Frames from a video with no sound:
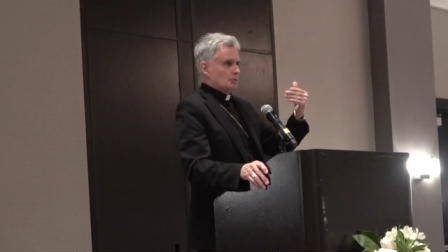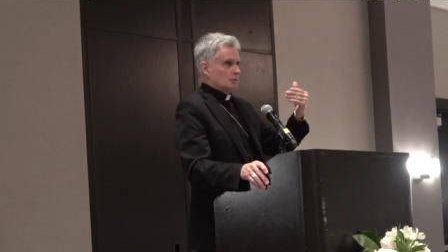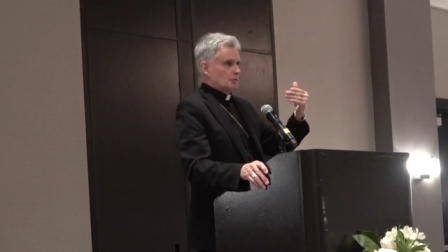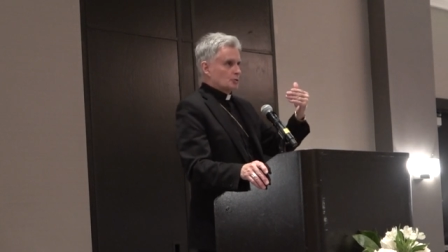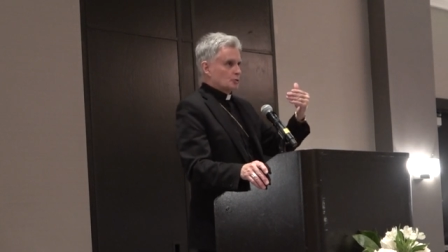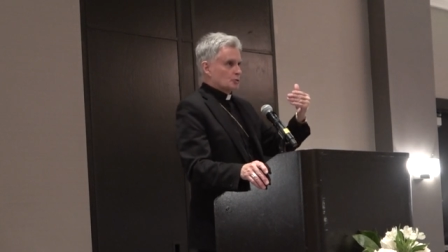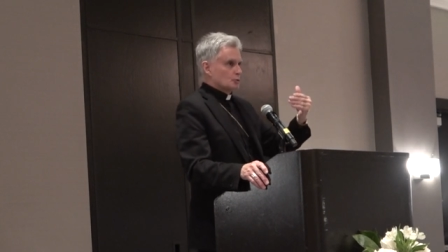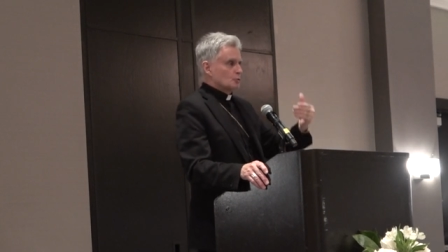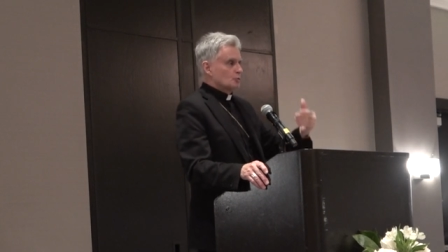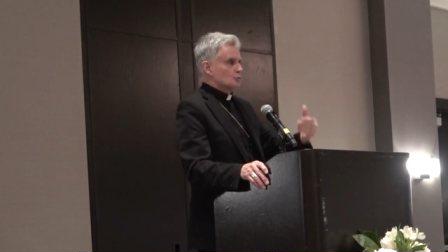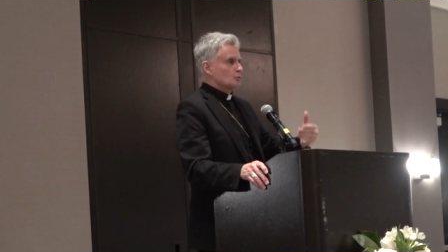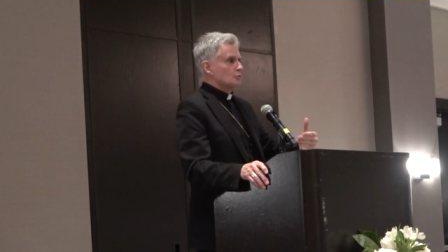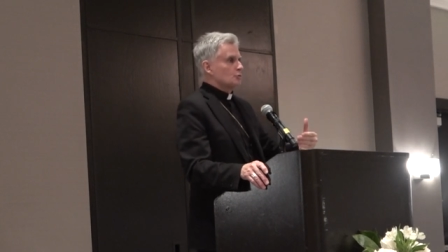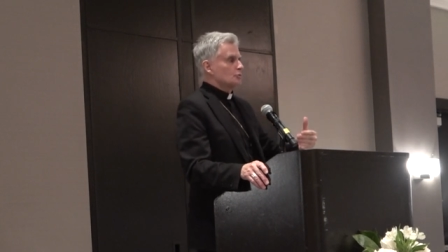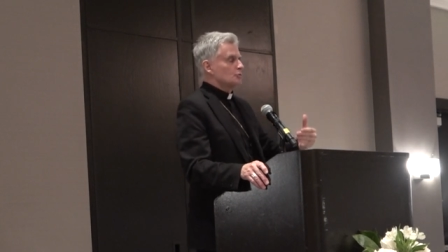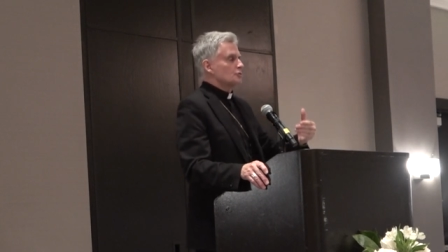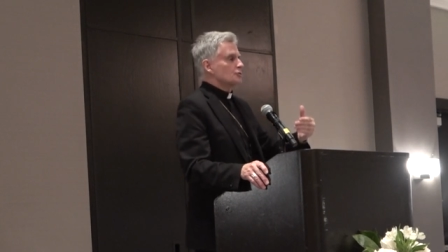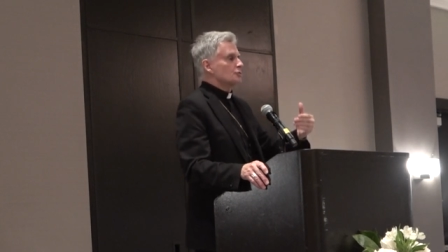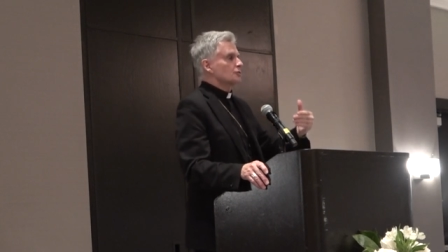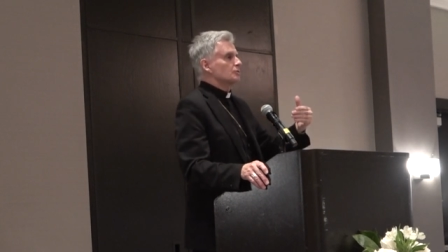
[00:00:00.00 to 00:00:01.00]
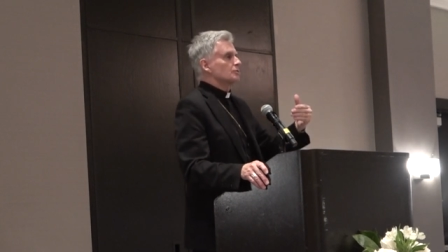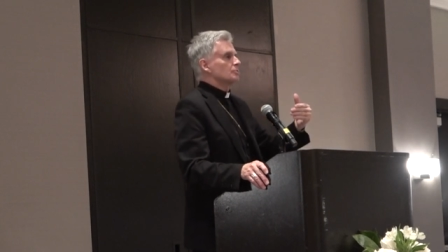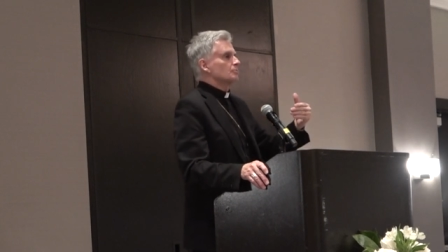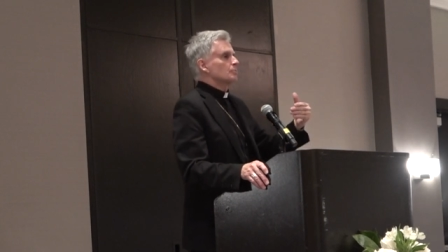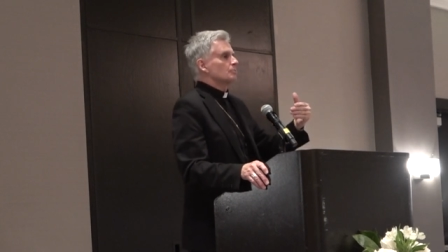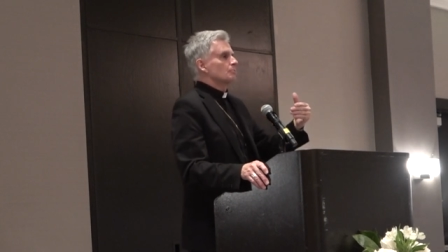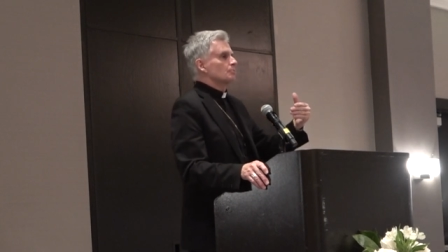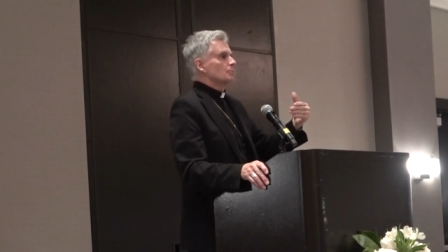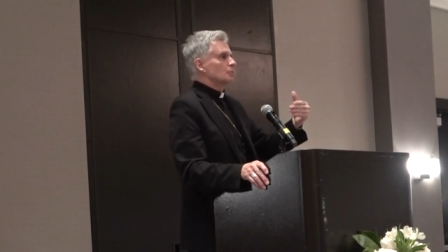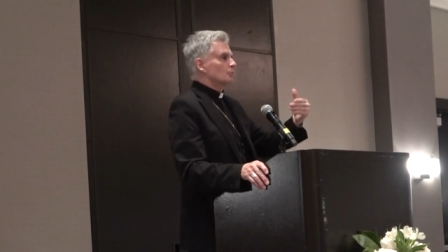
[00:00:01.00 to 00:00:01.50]

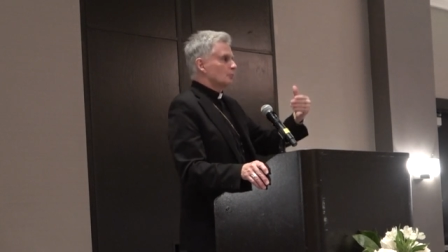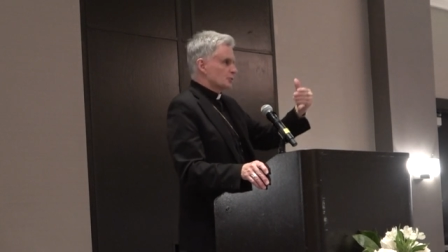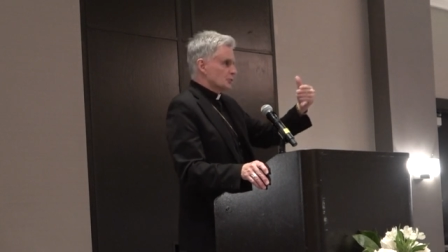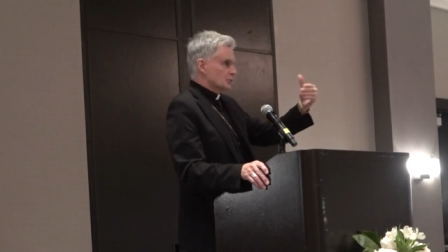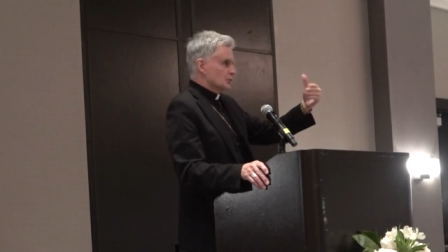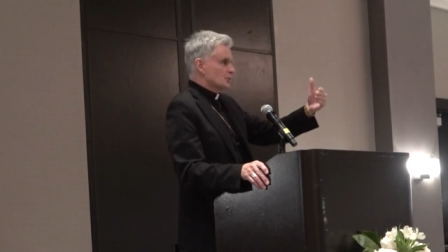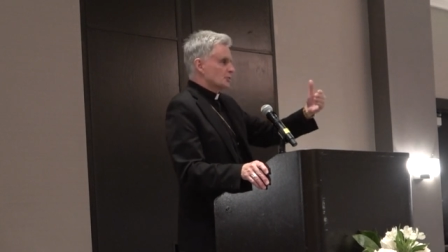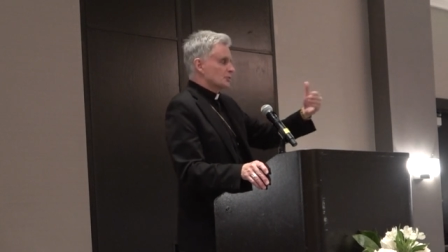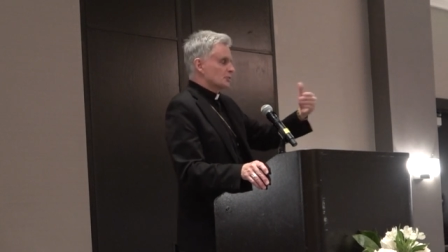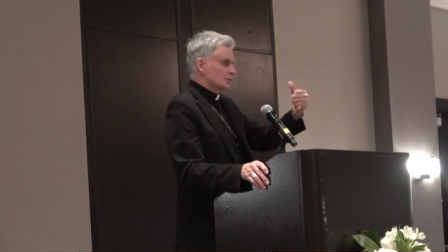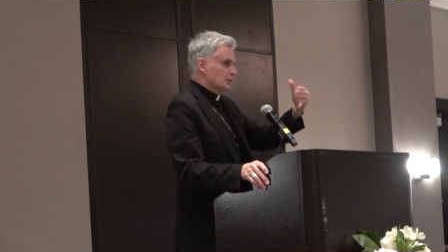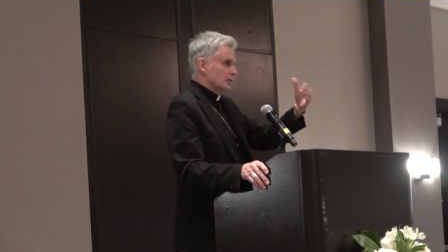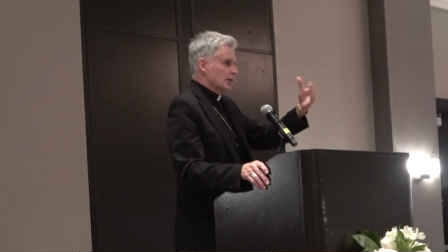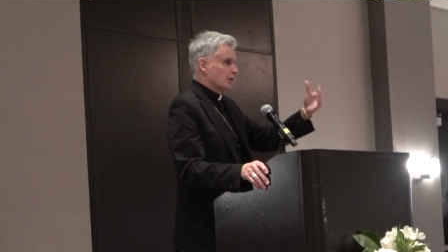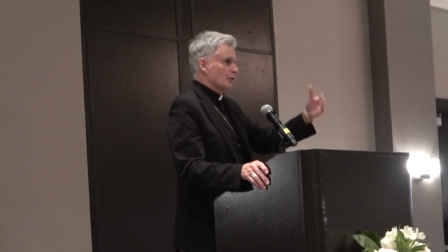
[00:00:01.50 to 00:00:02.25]
schools, which is the